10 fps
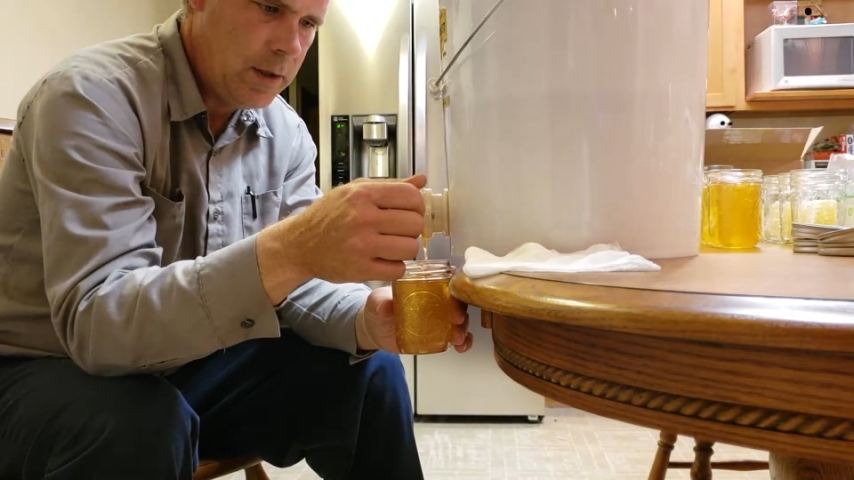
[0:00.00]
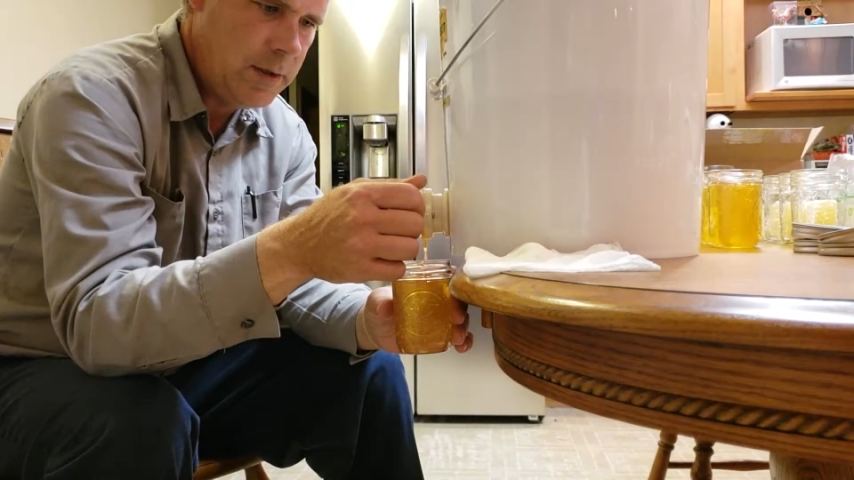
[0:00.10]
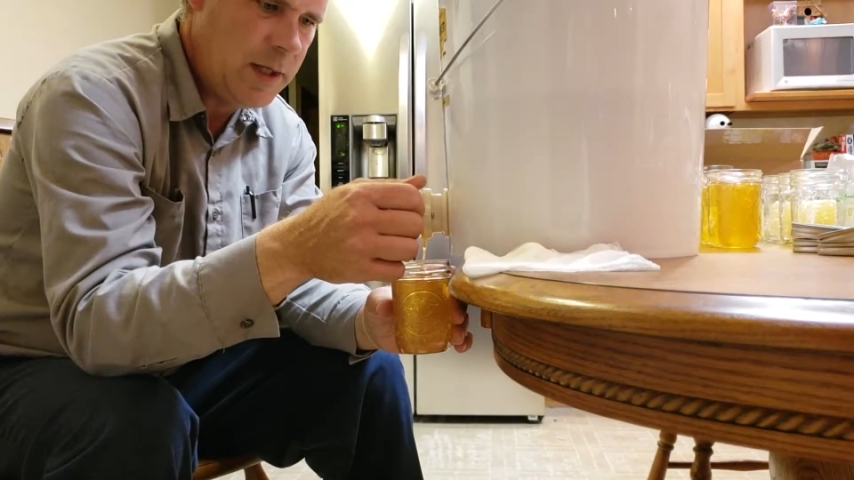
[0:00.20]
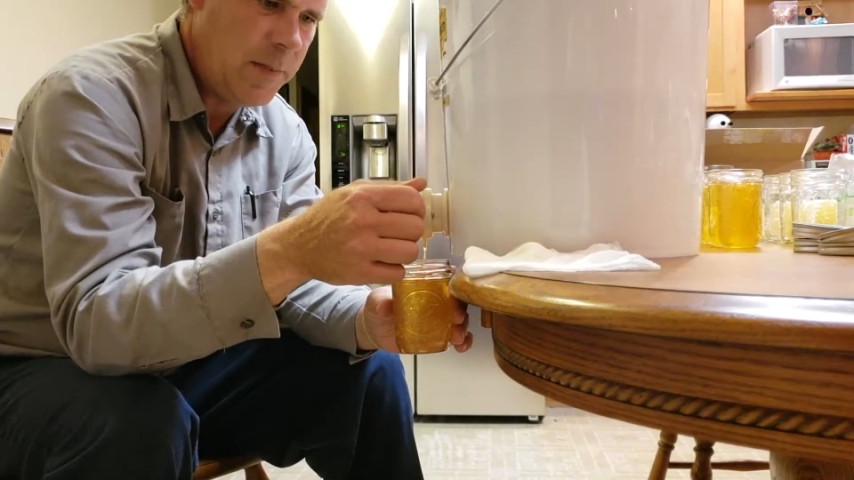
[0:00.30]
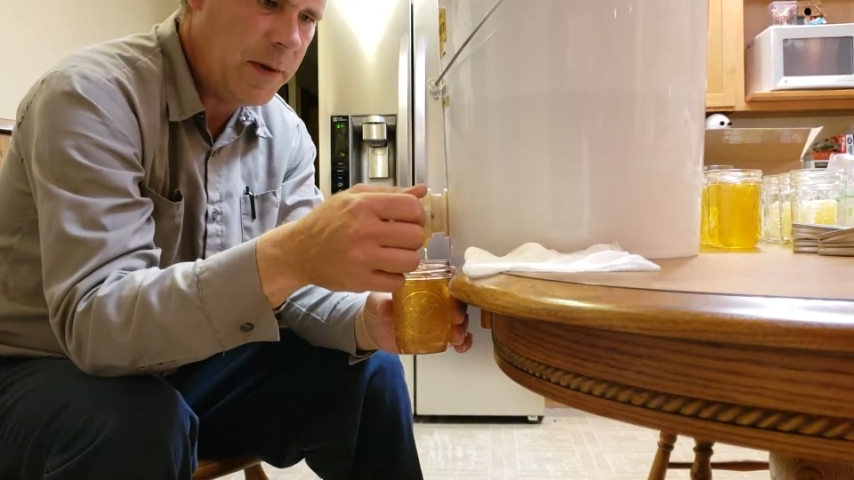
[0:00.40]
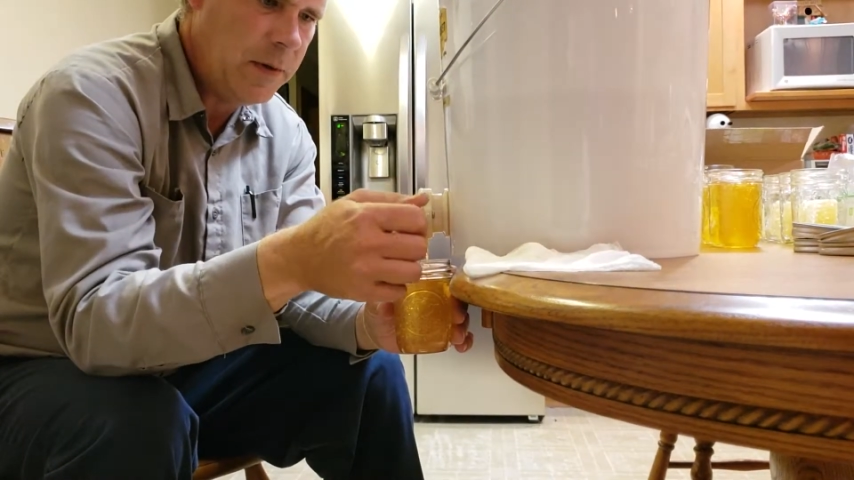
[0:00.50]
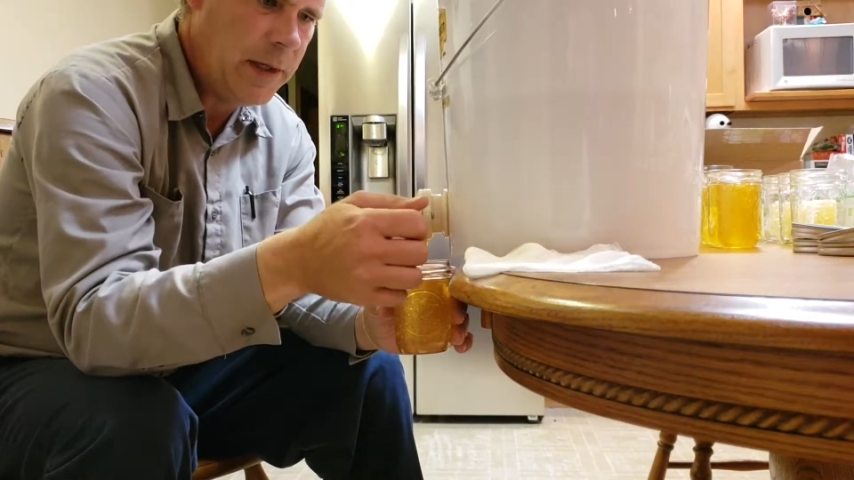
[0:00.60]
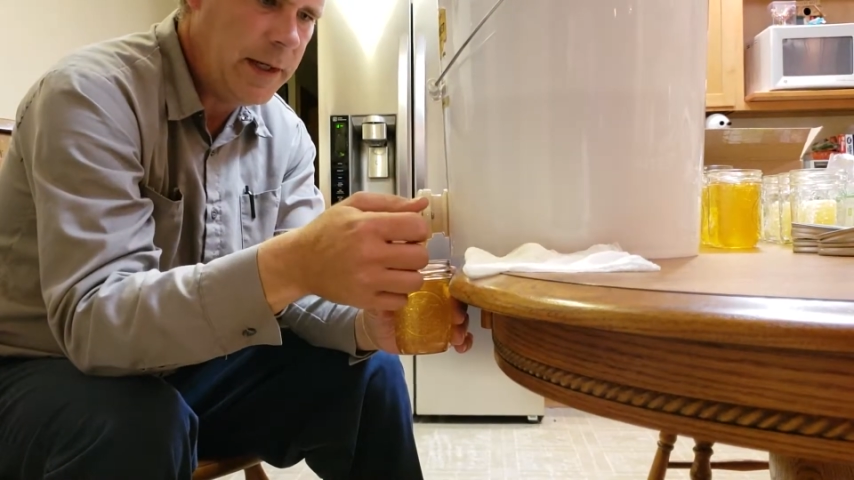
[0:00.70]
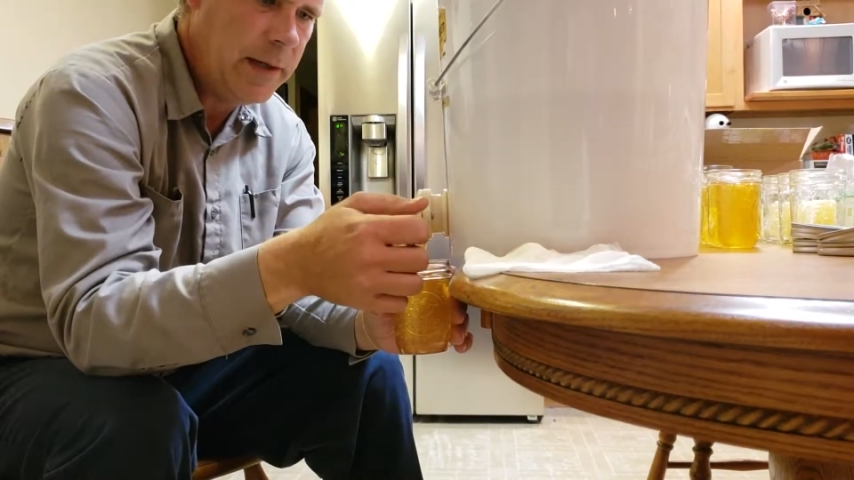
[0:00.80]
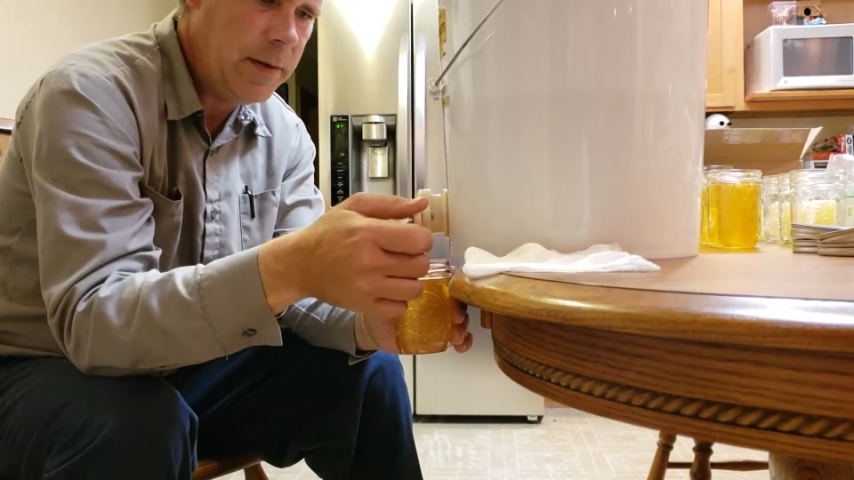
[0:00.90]

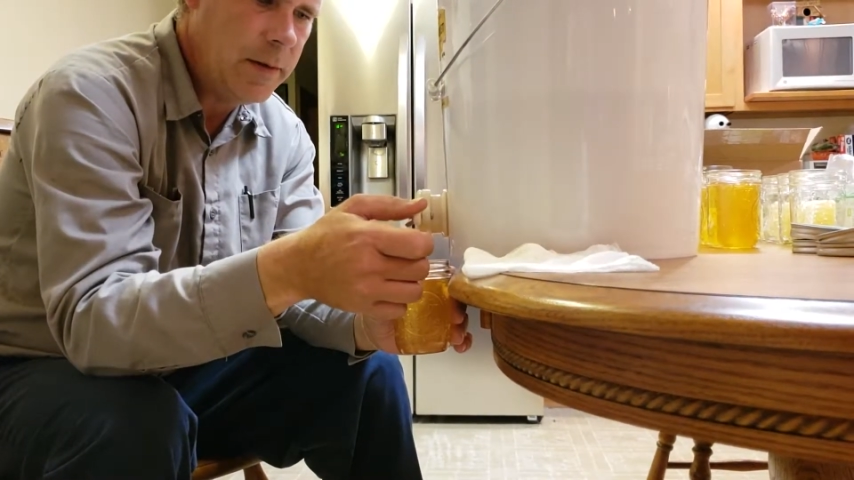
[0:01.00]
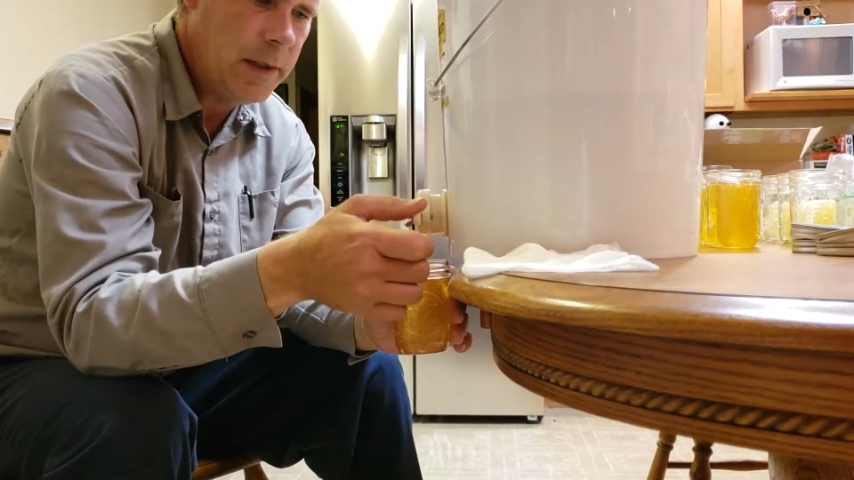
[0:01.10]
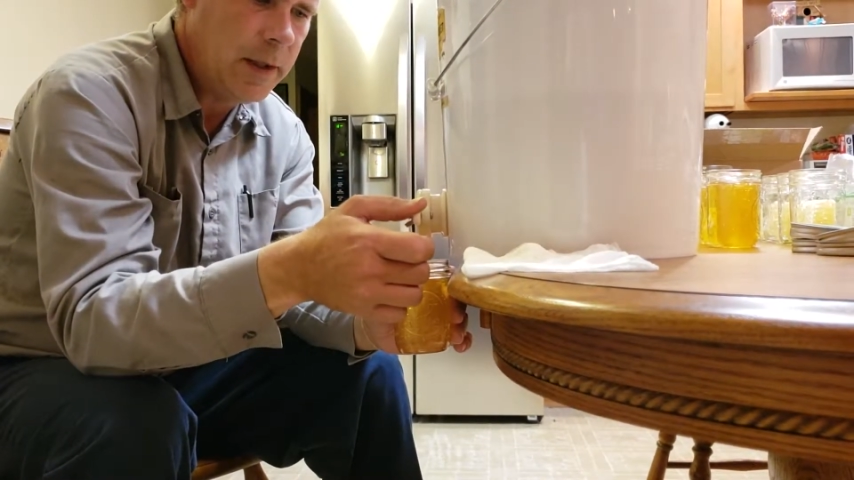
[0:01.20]
Typically, they